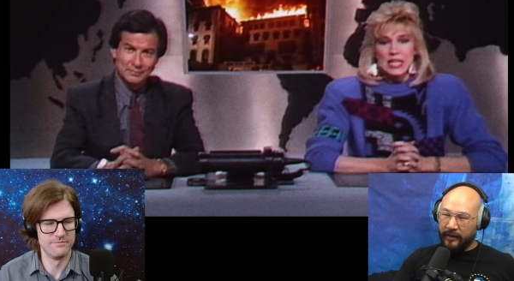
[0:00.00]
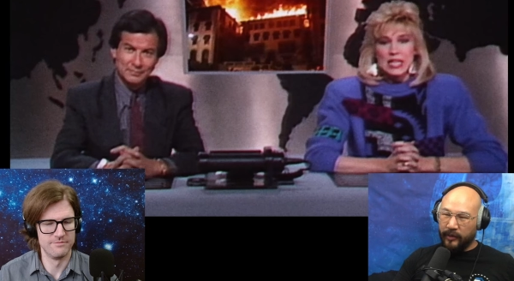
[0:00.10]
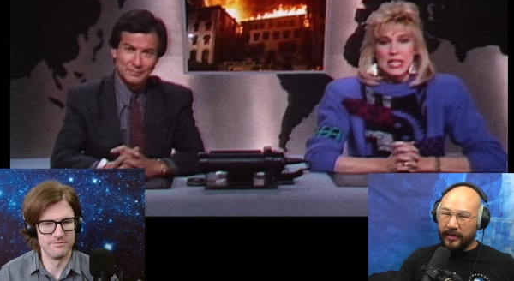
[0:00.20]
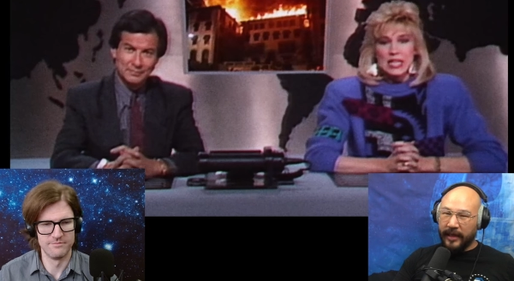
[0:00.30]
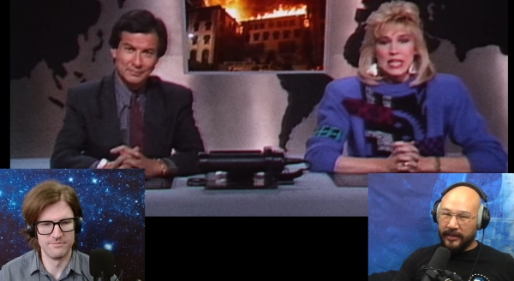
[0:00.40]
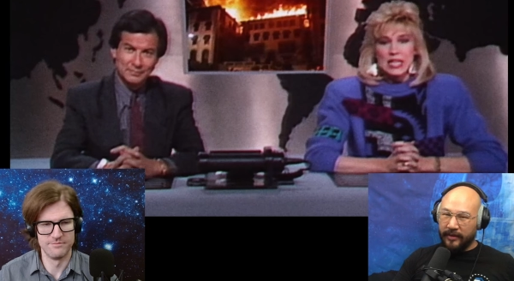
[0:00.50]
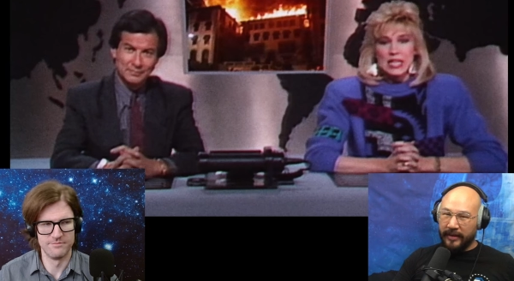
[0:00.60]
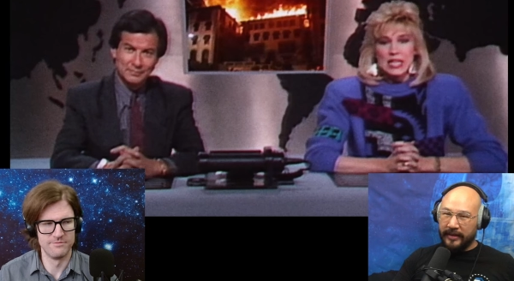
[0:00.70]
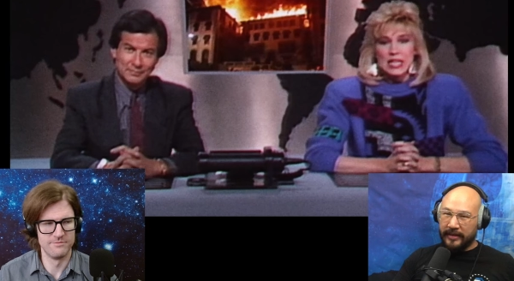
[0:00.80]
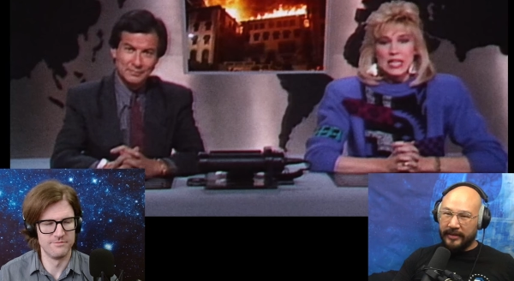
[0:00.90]
Speaker 1: we would not do
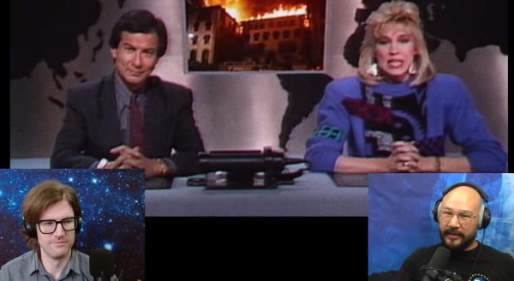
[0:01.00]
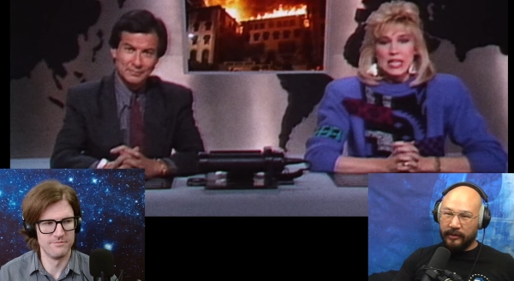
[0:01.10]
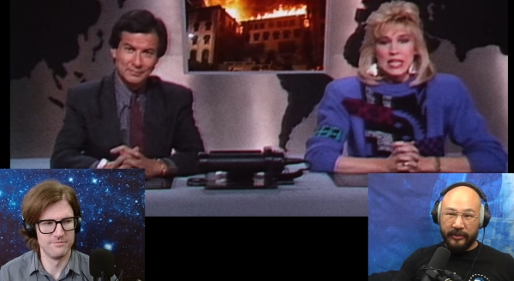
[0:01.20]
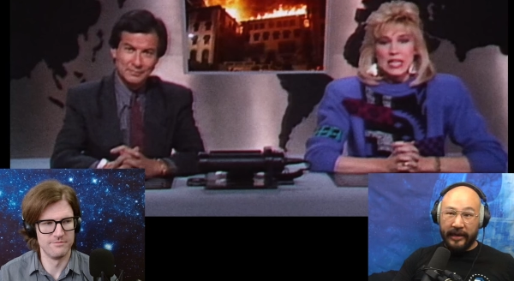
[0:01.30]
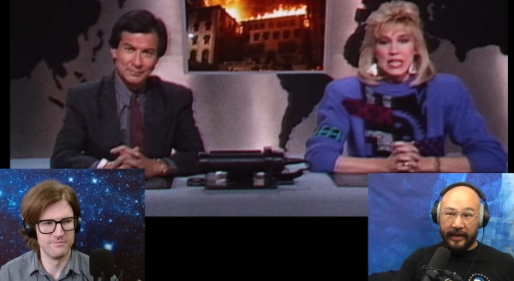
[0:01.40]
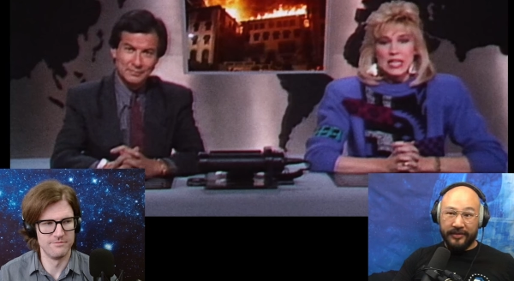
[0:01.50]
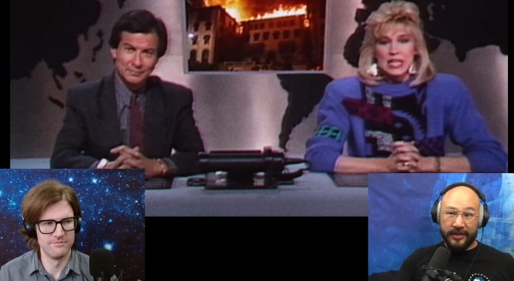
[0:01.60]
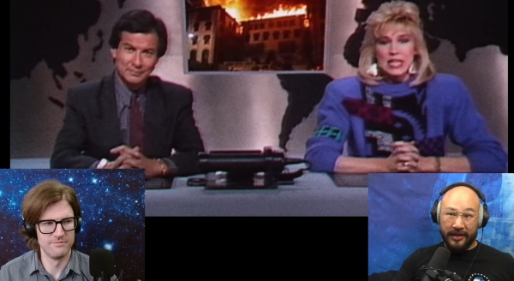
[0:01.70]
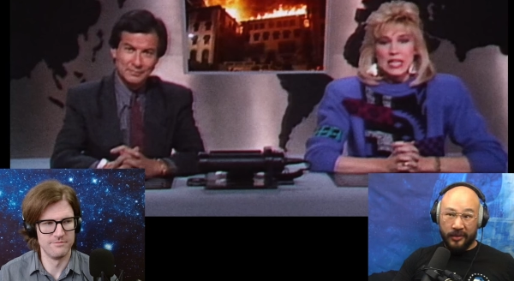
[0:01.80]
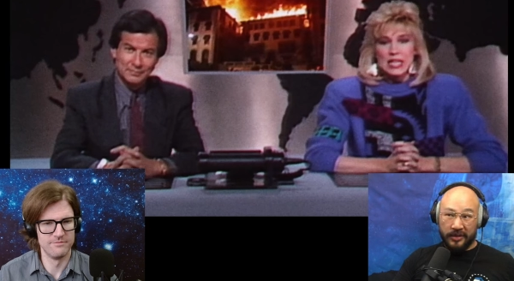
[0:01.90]
these things. We would not have
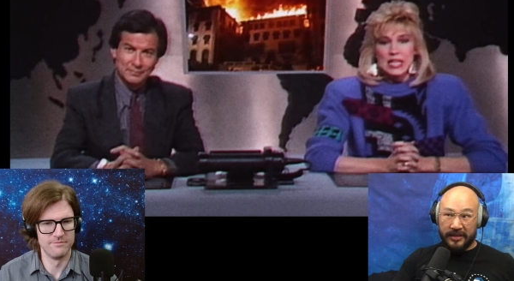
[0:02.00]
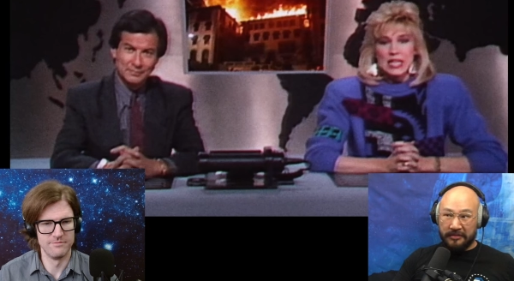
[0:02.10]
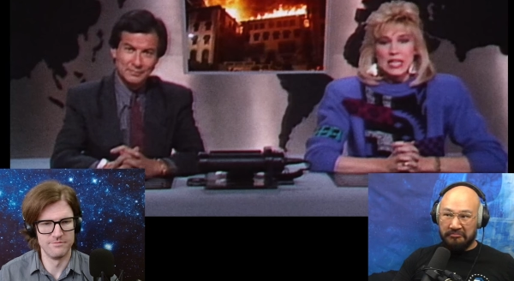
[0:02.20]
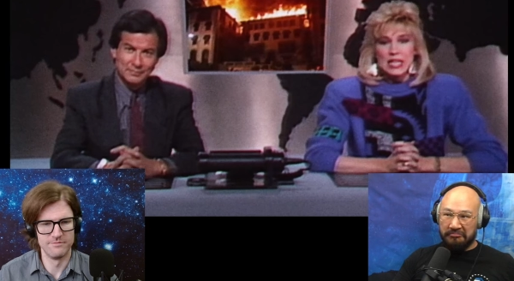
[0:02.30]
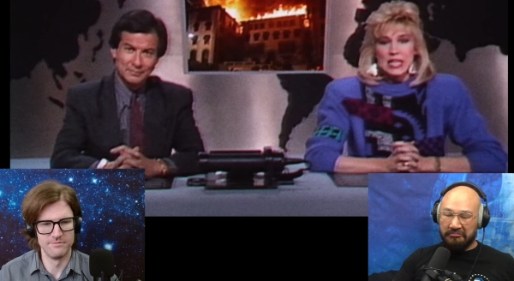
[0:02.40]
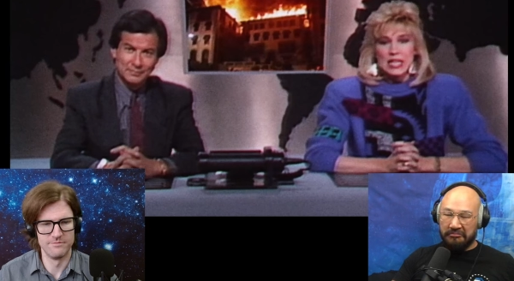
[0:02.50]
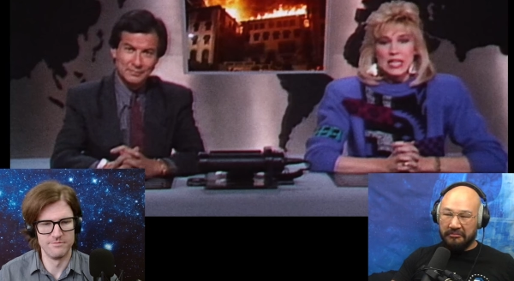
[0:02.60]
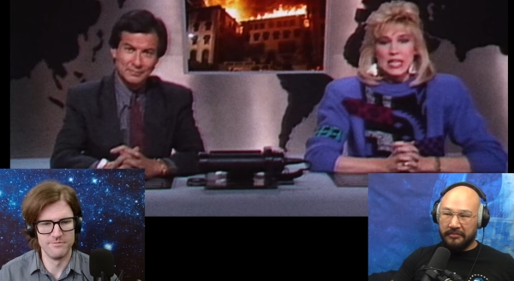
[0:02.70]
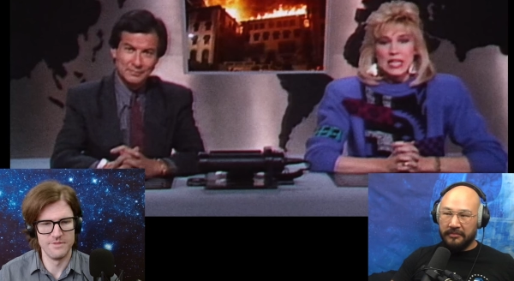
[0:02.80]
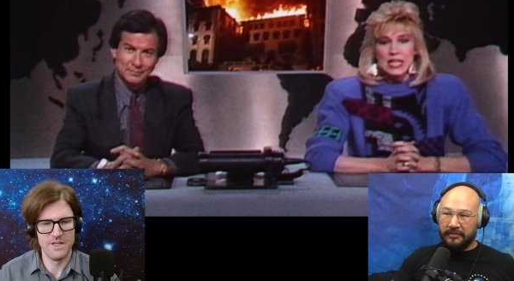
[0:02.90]
Star Wars.
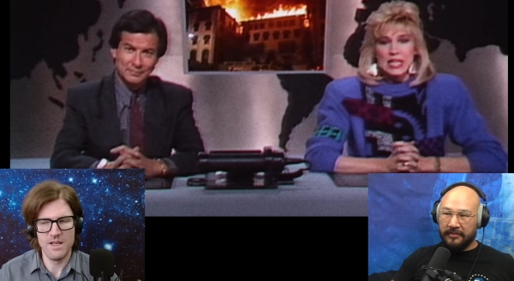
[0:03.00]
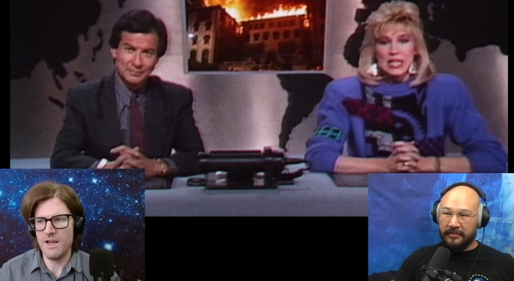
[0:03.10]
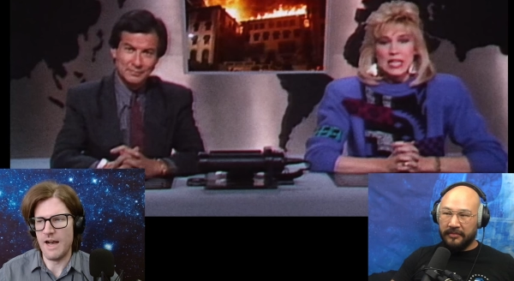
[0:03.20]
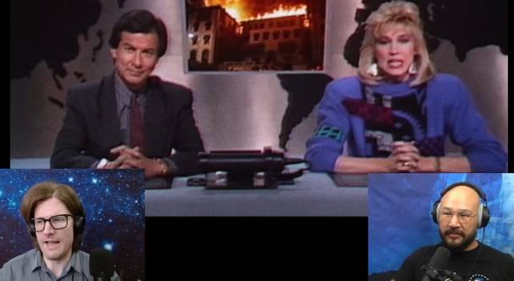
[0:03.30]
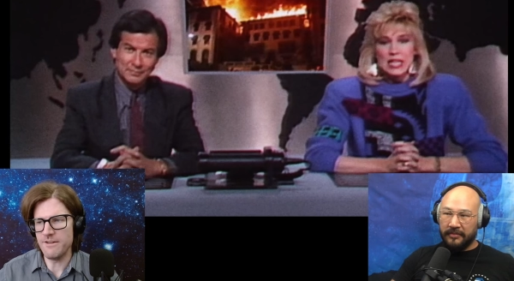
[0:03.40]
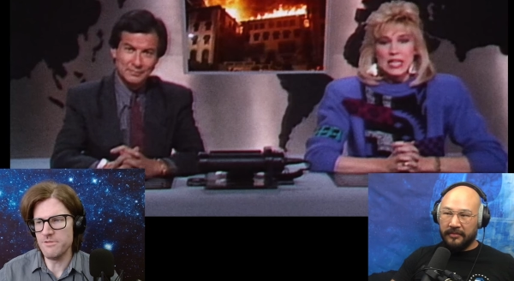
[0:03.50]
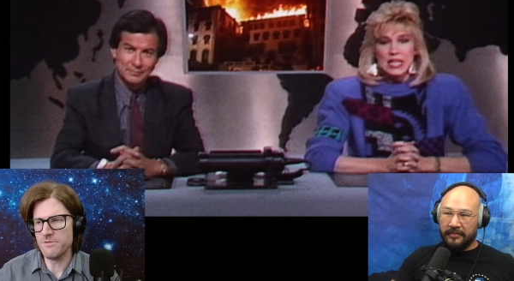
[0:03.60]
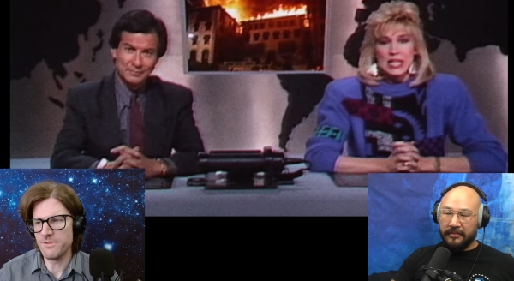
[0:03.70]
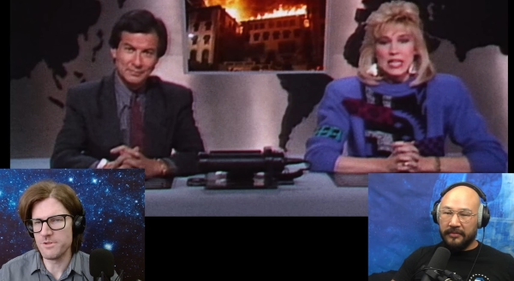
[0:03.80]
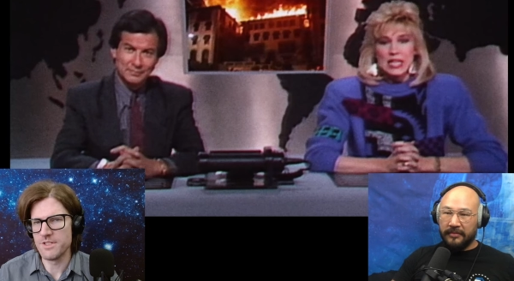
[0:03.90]
Speaker 2: I don't know
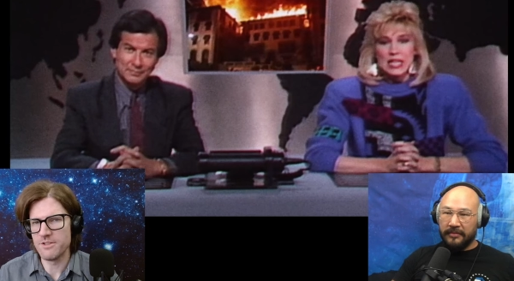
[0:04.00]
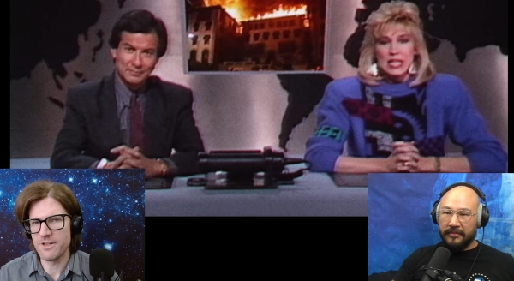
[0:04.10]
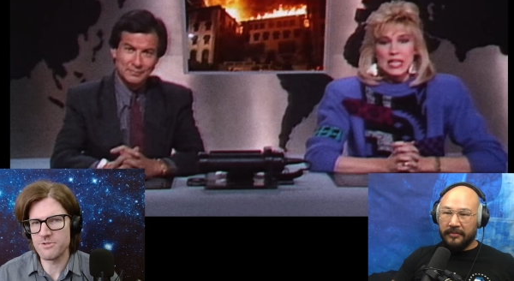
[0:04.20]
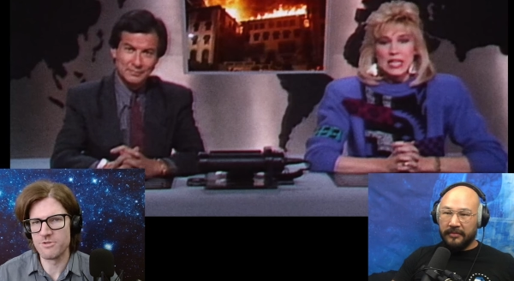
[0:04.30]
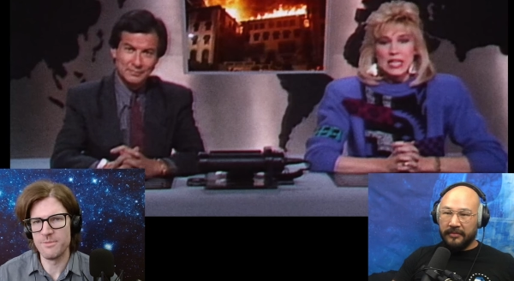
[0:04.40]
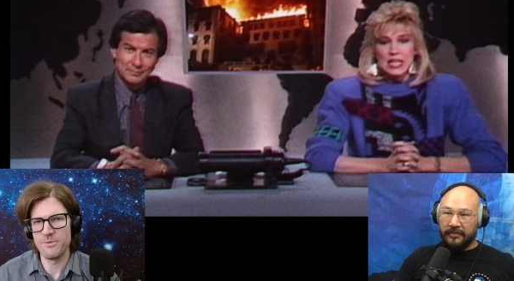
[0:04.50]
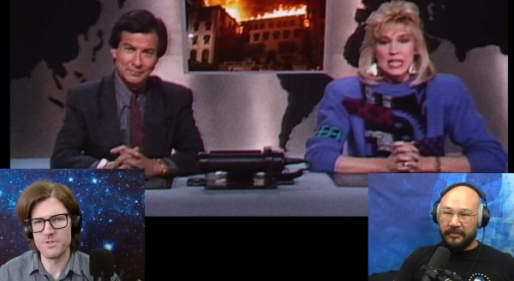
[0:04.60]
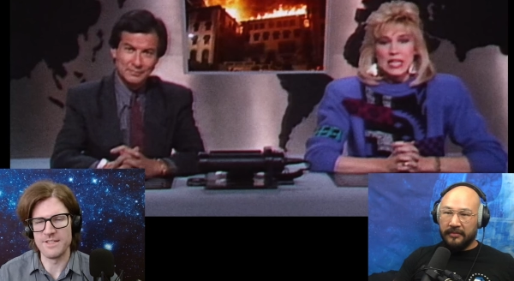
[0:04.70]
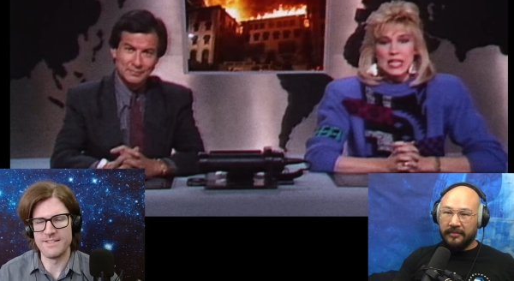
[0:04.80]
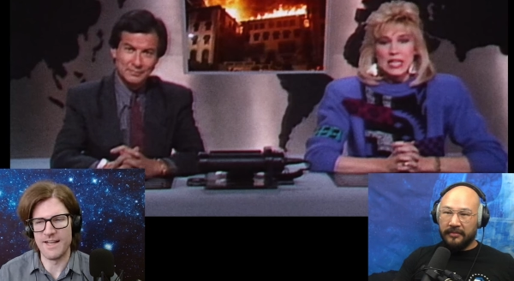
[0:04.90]
if it was an international agreement. Was
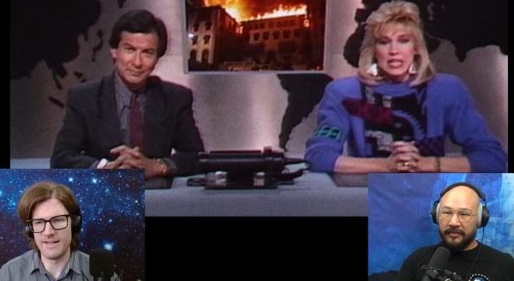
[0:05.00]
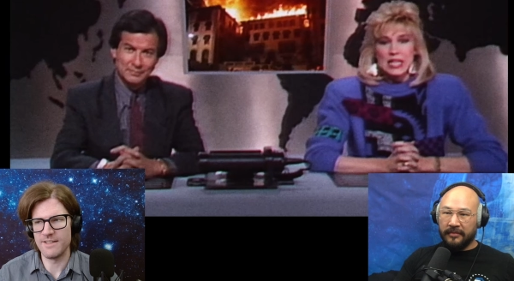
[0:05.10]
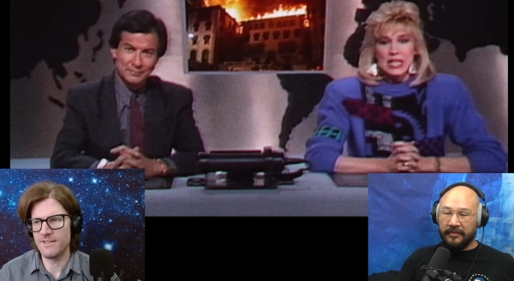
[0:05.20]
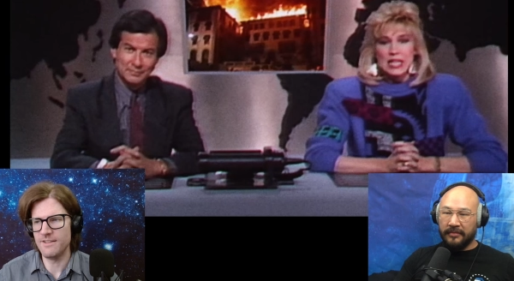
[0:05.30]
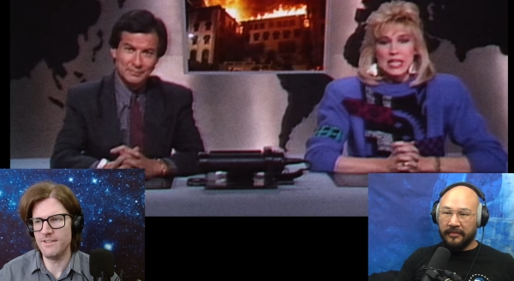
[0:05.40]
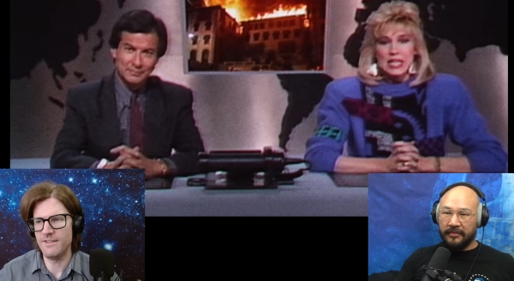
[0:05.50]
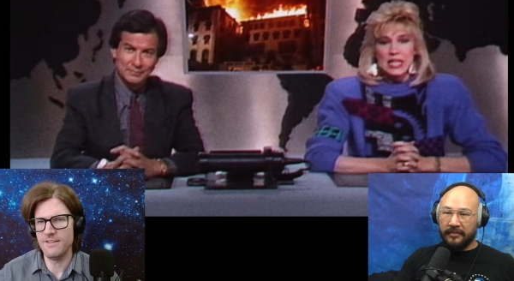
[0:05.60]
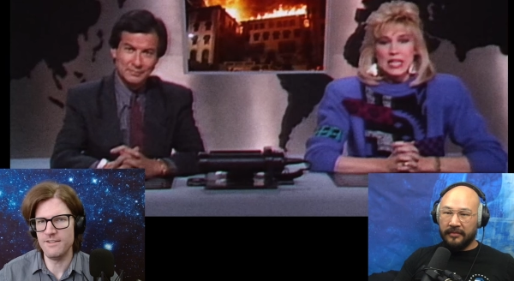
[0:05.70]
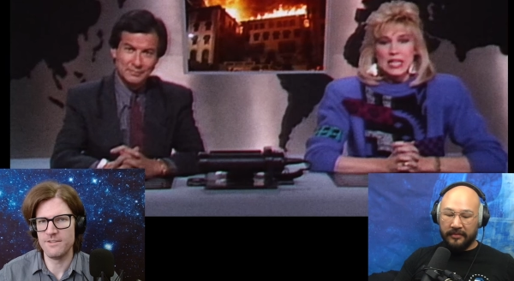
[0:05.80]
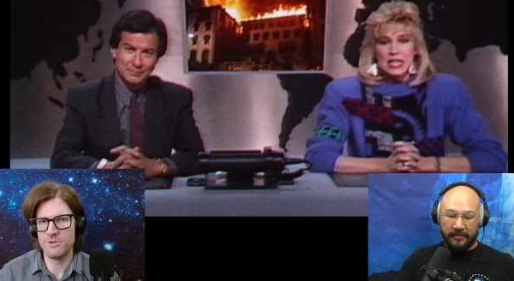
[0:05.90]
it
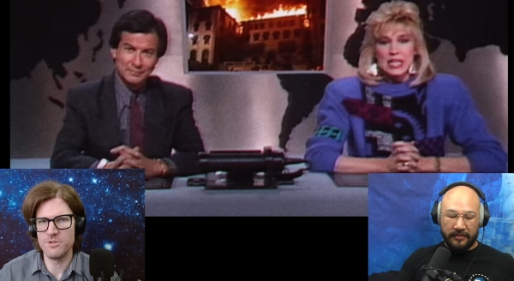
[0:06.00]
technically too